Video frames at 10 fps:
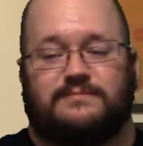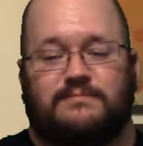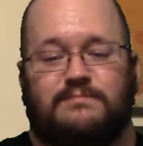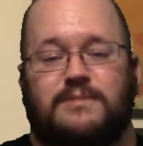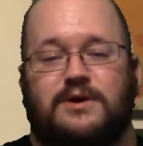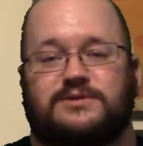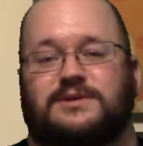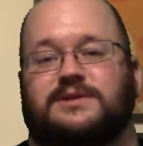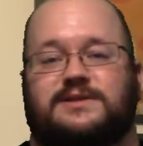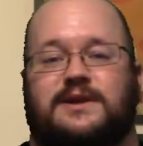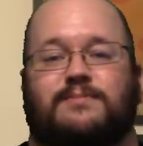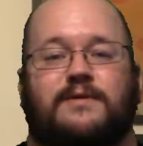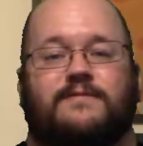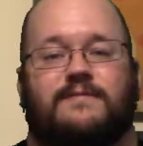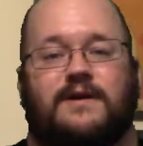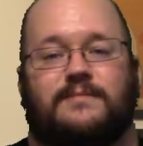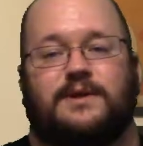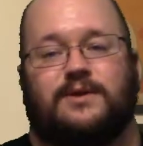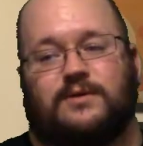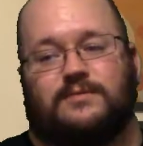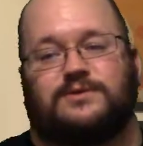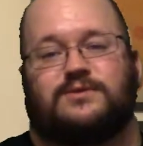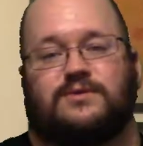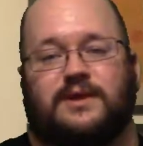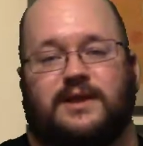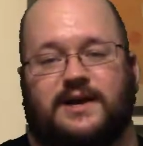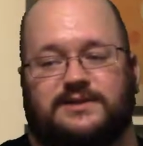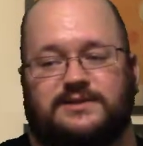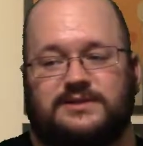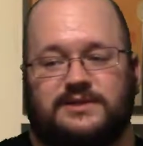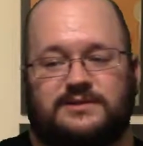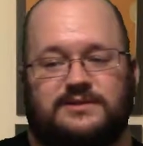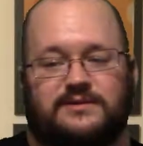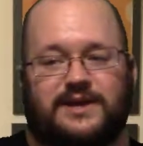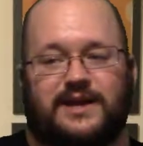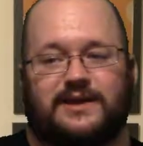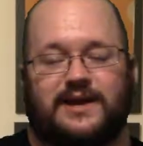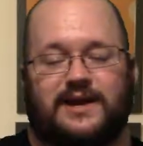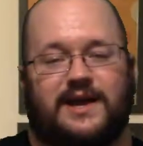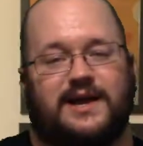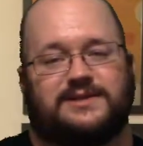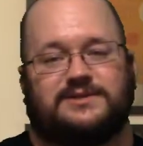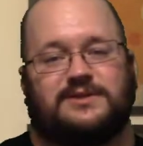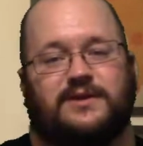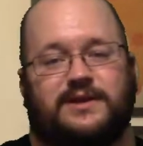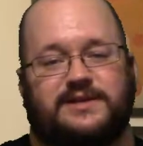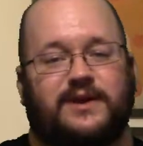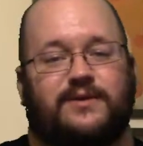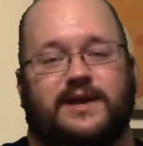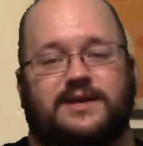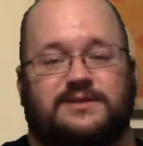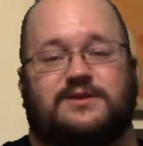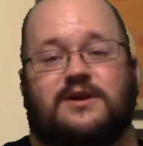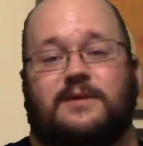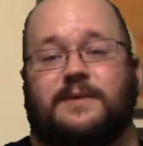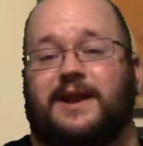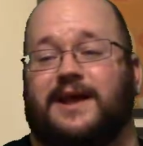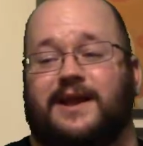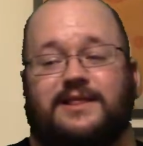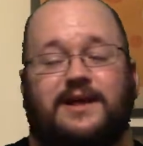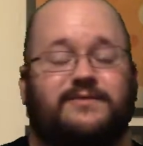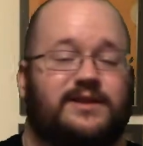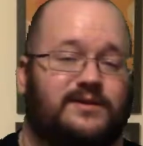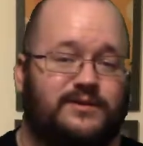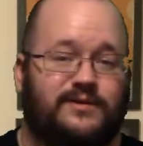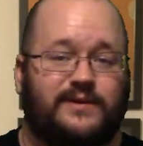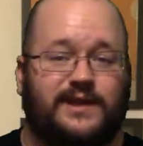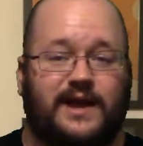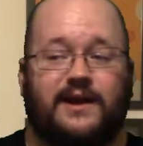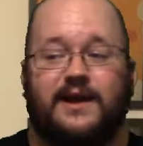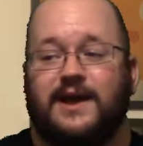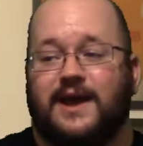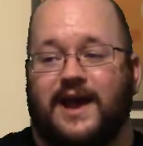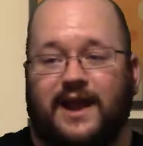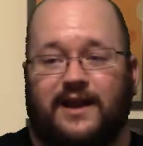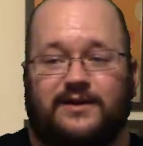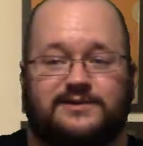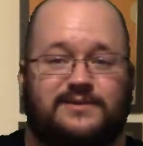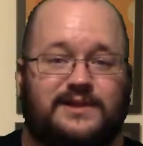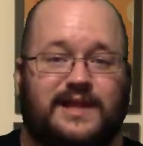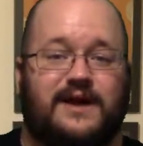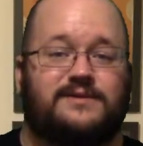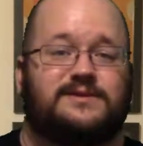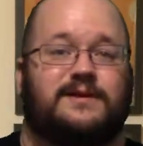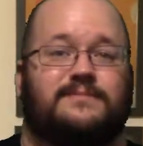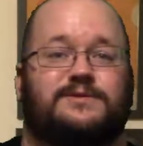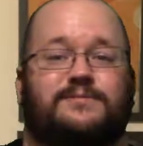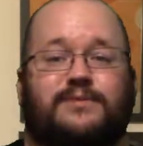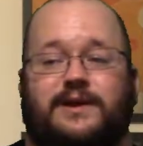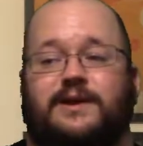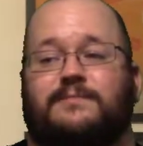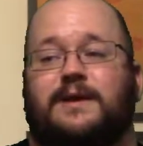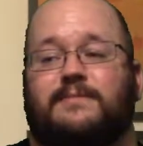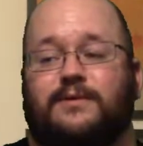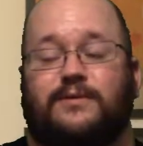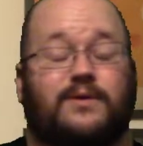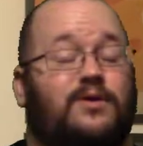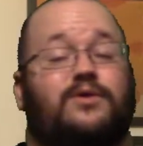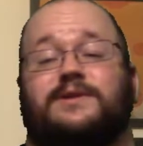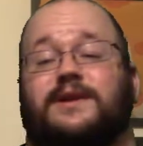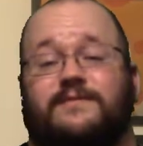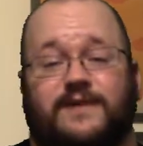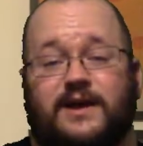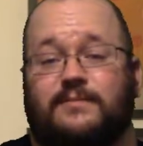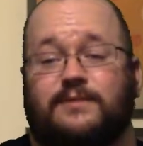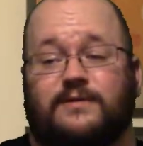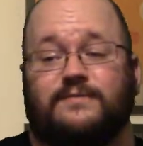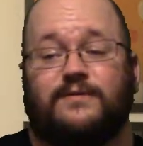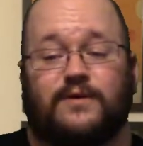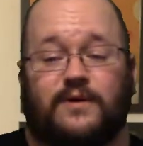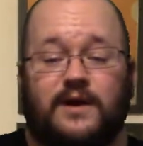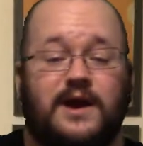mostly separate from the normal storylines, just so that it kind of has its own integrity as a tournament, and I love that they're doing that, and it also allows them to bring in people who are only available for